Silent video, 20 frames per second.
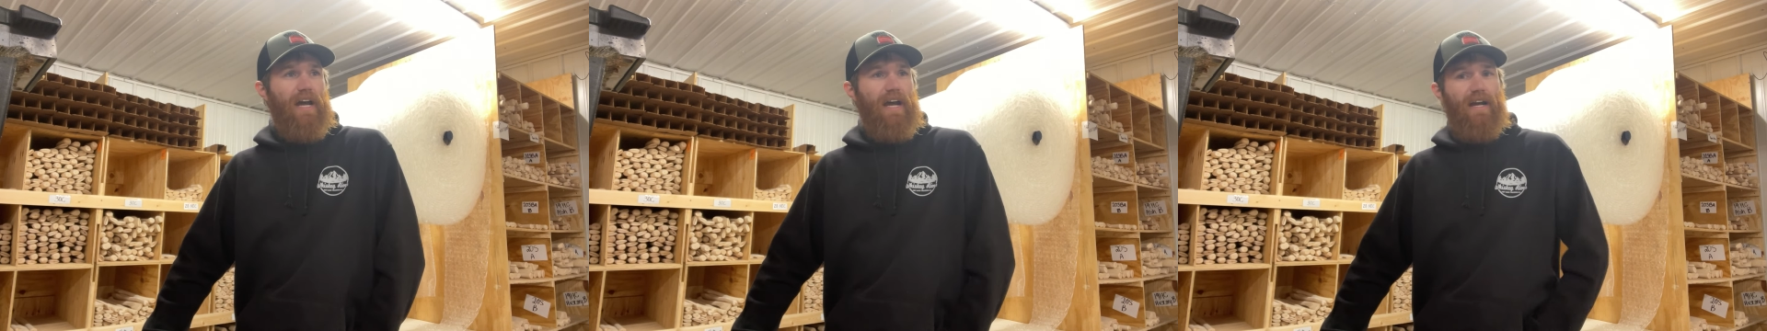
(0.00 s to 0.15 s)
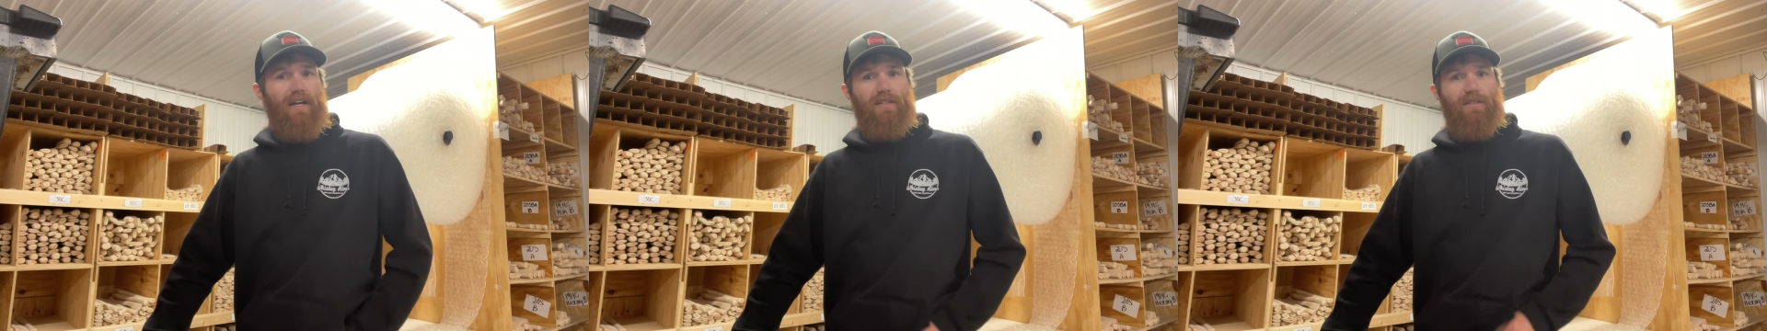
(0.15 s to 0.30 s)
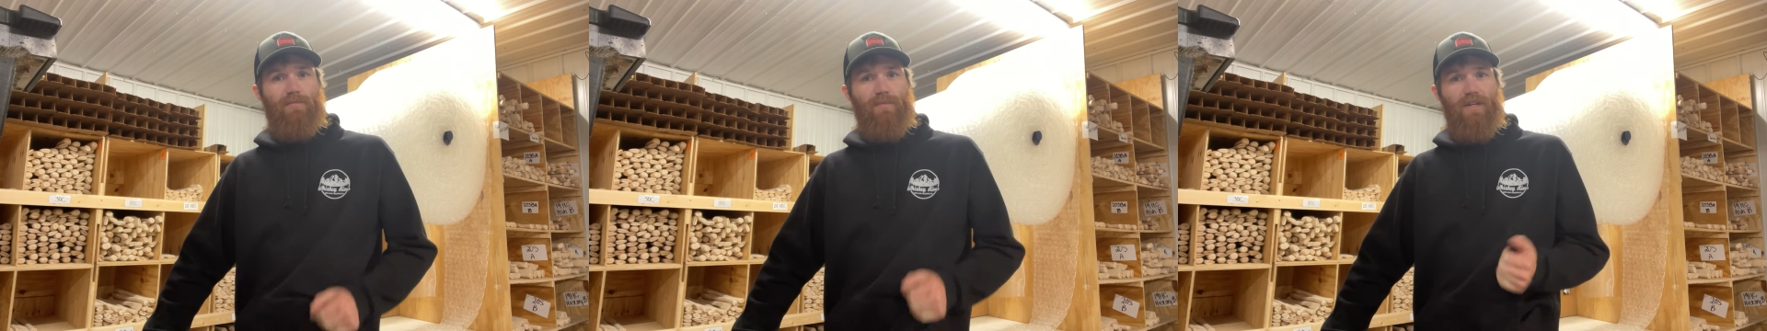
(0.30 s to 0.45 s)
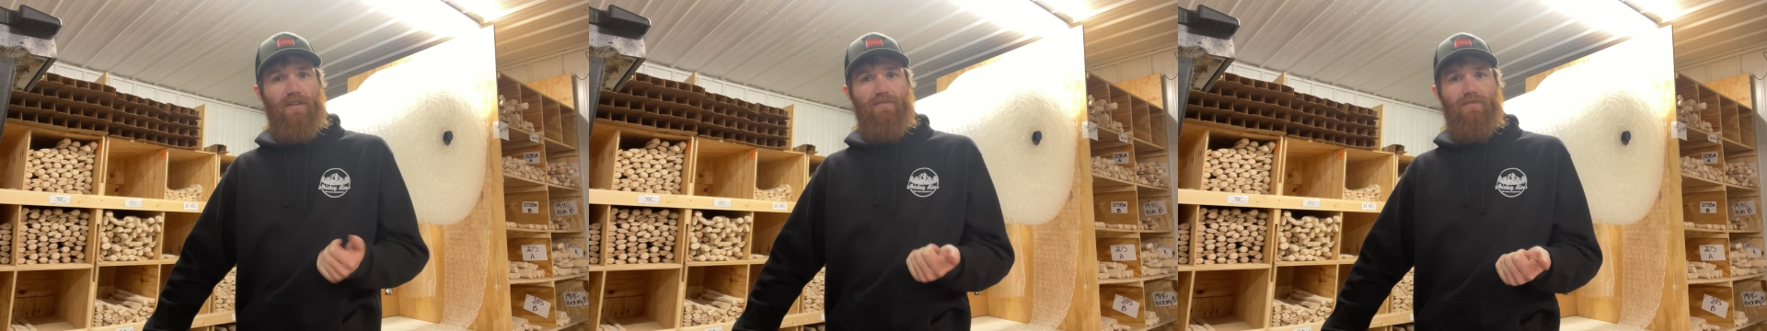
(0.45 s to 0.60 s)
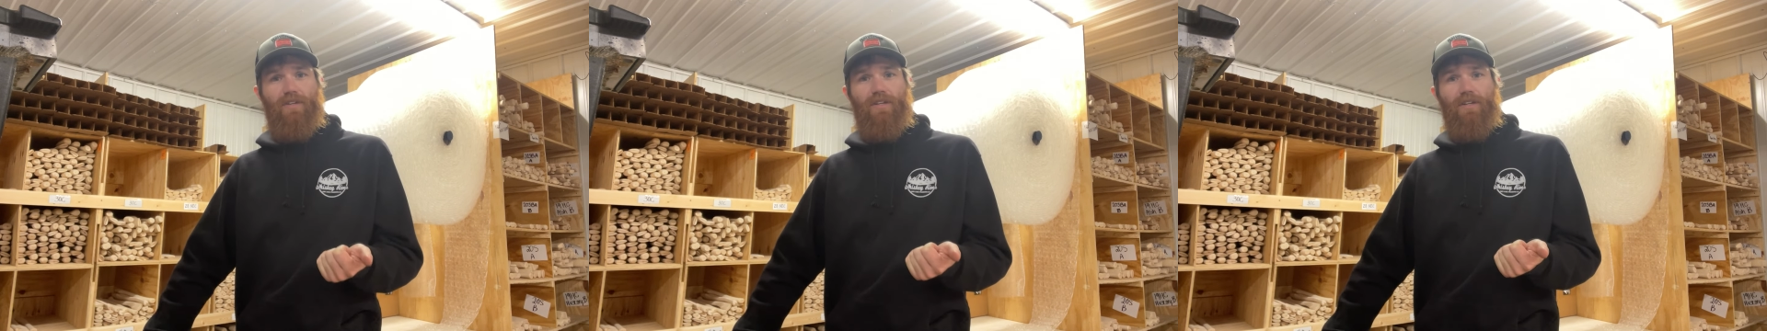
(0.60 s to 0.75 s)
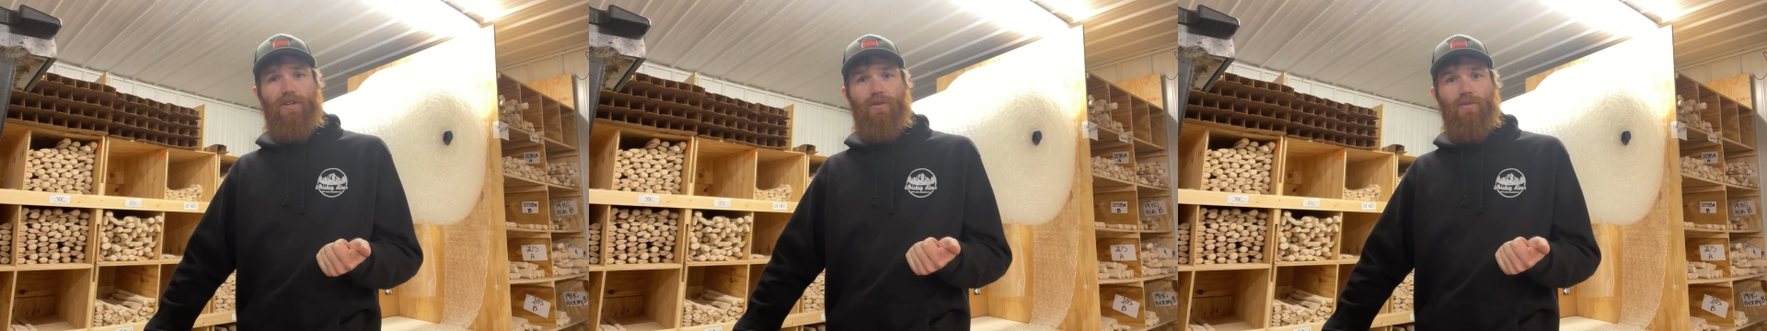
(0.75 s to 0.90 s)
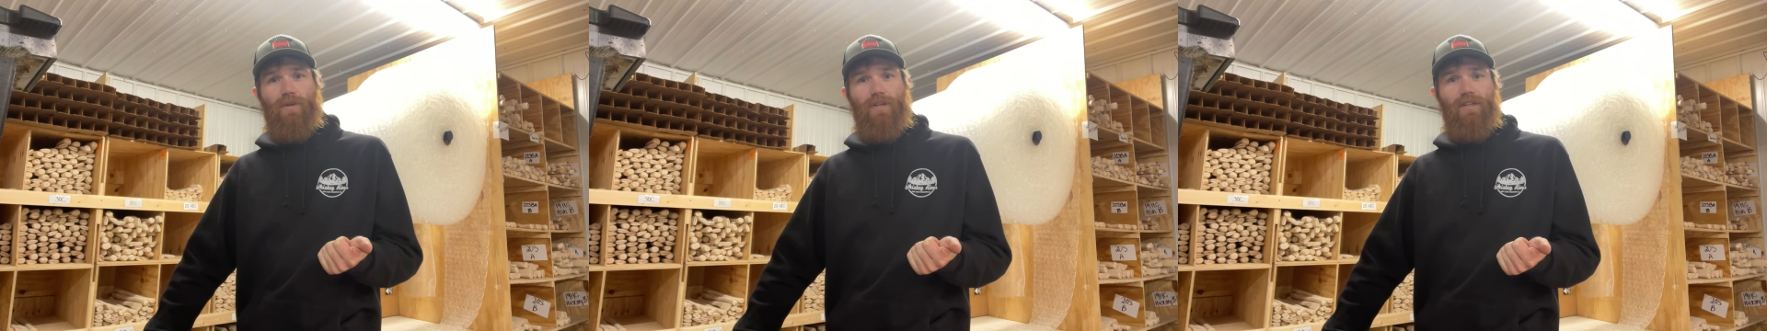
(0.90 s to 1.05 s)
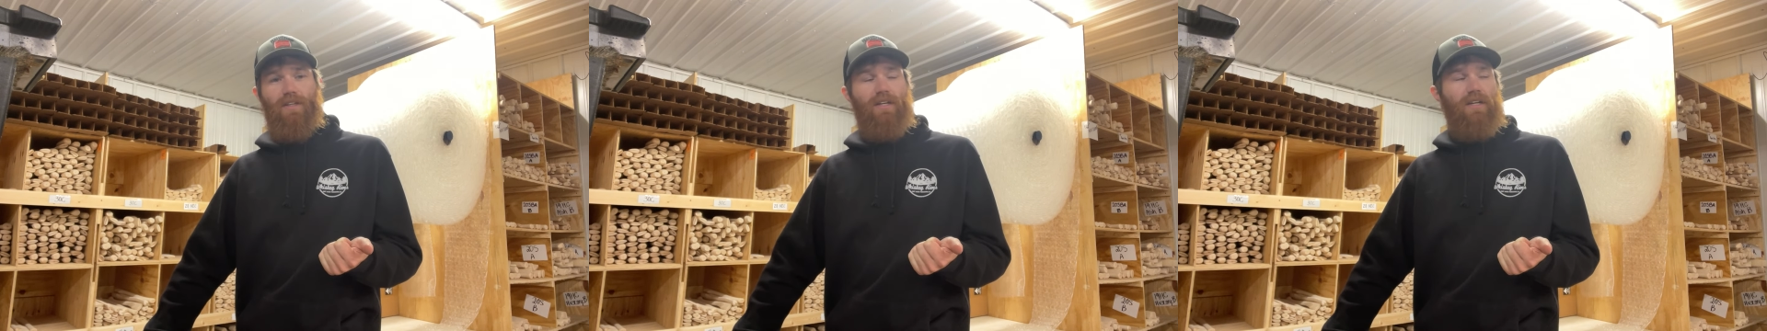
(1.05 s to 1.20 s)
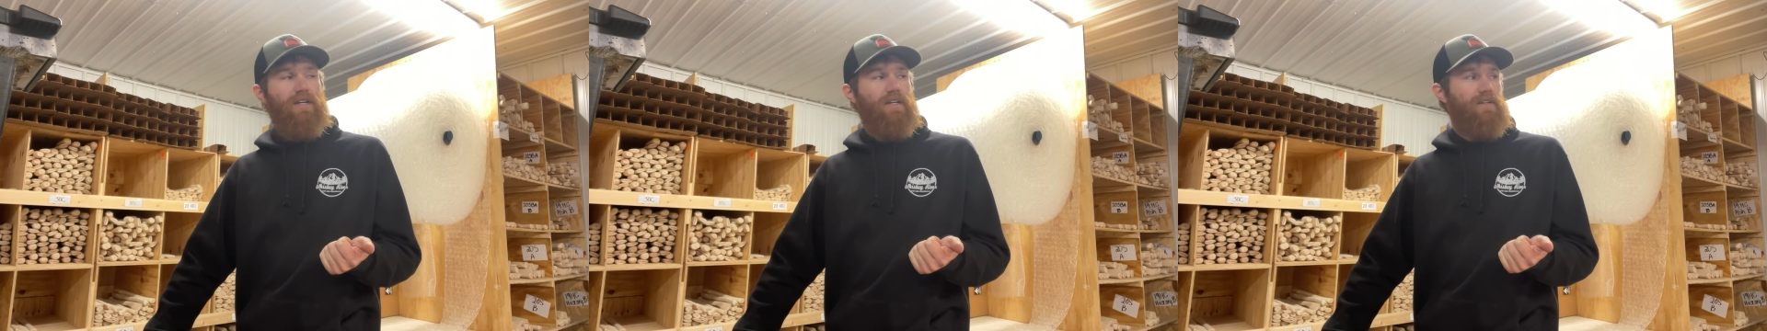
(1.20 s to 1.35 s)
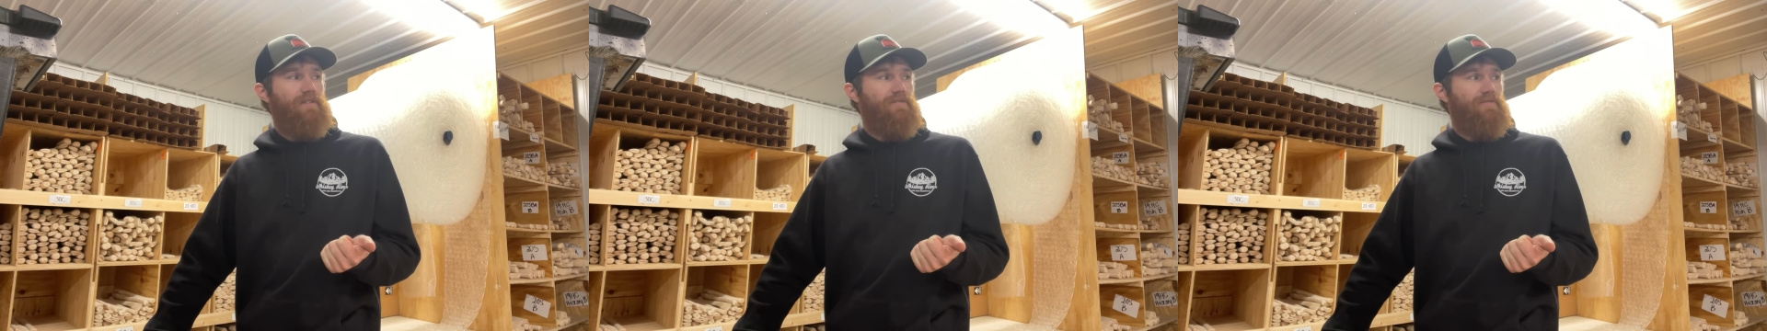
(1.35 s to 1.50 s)
Axe Meet video went
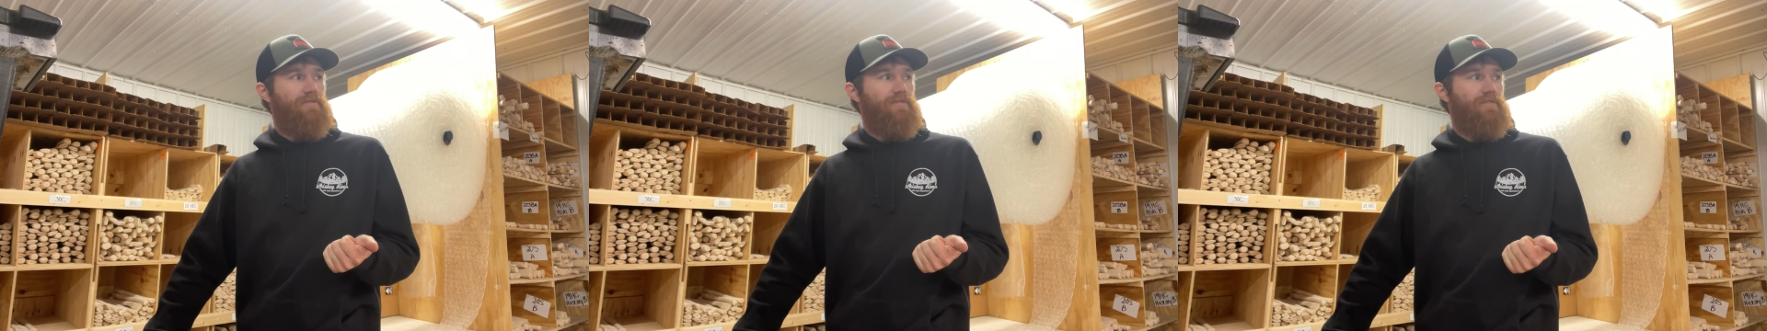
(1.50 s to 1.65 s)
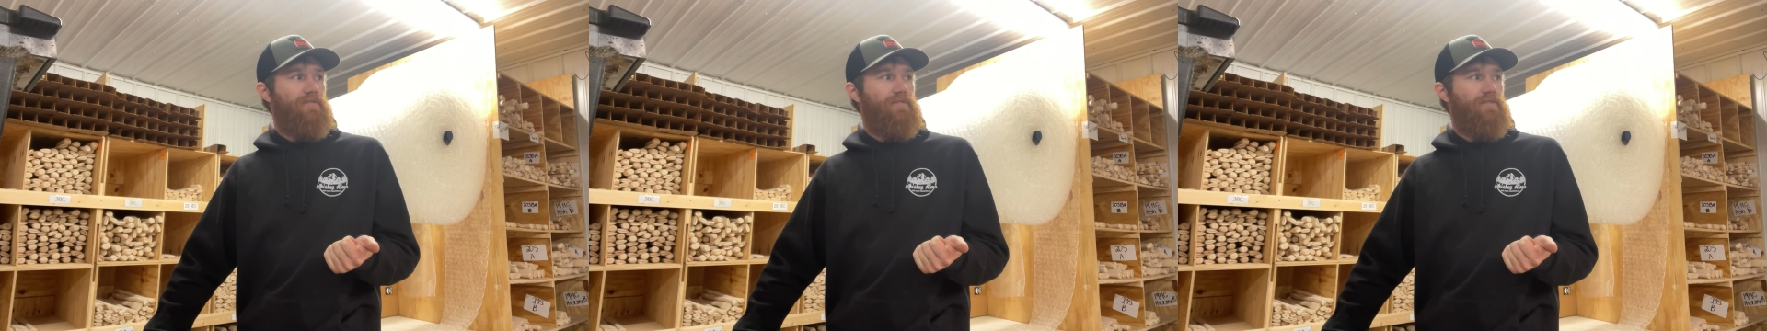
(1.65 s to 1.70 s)
live,